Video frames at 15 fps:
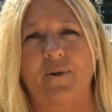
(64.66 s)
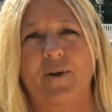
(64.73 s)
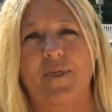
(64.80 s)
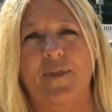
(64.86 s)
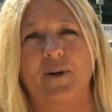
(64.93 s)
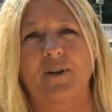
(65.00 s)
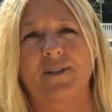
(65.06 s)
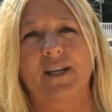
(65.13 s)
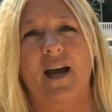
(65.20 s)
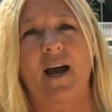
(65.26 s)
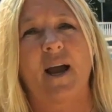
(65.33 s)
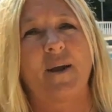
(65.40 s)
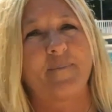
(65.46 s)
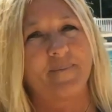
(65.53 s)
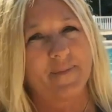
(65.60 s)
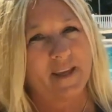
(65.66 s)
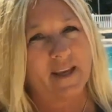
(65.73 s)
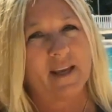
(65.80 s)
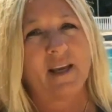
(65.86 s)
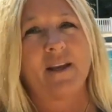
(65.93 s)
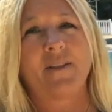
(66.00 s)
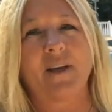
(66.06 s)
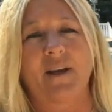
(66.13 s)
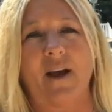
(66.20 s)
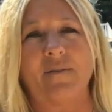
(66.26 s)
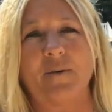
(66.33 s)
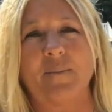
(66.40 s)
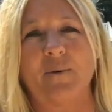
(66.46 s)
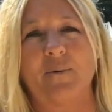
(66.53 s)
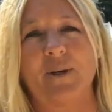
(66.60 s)
for a third time, the
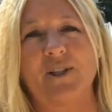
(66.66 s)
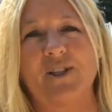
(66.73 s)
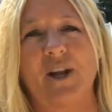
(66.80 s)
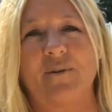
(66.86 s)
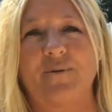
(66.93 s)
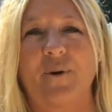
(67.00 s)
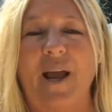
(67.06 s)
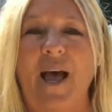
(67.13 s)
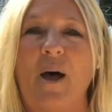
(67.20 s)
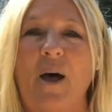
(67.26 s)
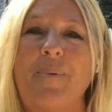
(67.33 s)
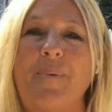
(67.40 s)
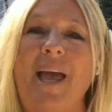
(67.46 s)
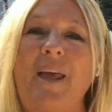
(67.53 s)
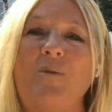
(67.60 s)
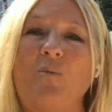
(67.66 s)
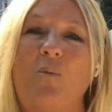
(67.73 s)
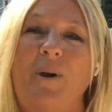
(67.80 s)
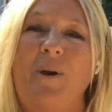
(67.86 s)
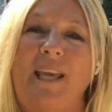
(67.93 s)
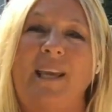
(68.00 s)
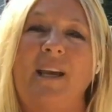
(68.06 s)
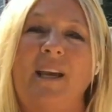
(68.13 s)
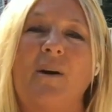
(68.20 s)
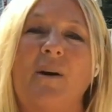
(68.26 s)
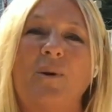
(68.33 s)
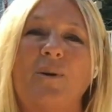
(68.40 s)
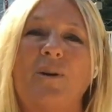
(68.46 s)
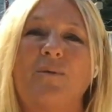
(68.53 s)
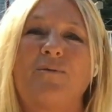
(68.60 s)
government reached out for help, and we
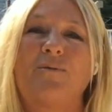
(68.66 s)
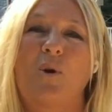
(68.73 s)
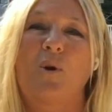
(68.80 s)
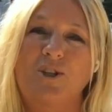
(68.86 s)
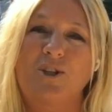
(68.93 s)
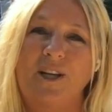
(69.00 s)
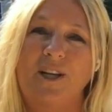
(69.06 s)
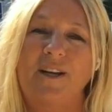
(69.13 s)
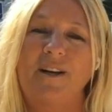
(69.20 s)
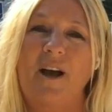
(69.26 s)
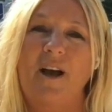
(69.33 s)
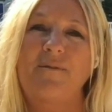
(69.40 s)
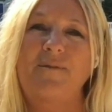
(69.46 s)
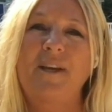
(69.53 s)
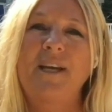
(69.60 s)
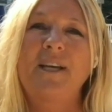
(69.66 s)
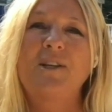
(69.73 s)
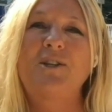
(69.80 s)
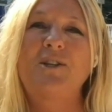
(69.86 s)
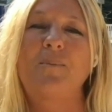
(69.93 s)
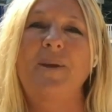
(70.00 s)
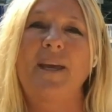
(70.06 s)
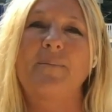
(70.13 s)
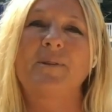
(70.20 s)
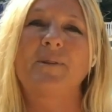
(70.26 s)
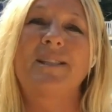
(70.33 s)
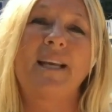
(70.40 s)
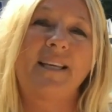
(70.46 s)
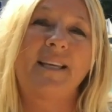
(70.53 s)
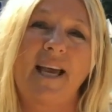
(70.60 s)
were fortunate enough to be able to
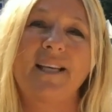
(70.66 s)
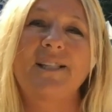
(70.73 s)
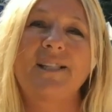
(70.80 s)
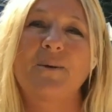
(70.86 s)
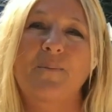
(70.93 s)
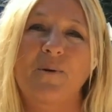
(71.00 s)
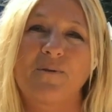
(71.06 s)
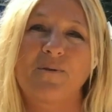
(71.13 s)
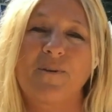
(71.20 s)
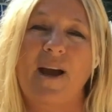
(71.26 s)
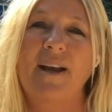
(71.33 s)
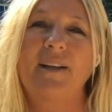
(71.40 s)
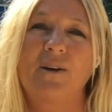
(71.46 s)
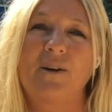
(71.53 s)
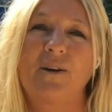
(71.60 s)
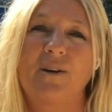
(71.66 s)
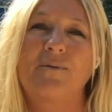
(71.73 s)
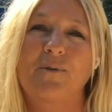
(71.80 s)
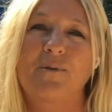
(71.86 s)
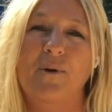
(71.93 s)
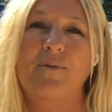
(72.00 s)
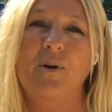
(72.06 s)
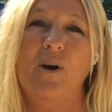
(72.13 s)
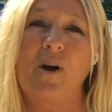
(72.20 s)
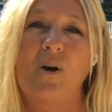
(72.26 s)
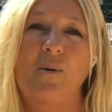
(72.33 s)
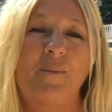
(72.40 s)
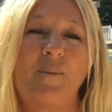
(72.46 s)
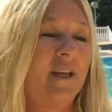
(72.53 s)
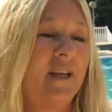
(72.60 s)
say yes to providing her a forever
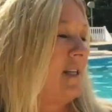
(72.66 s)
home.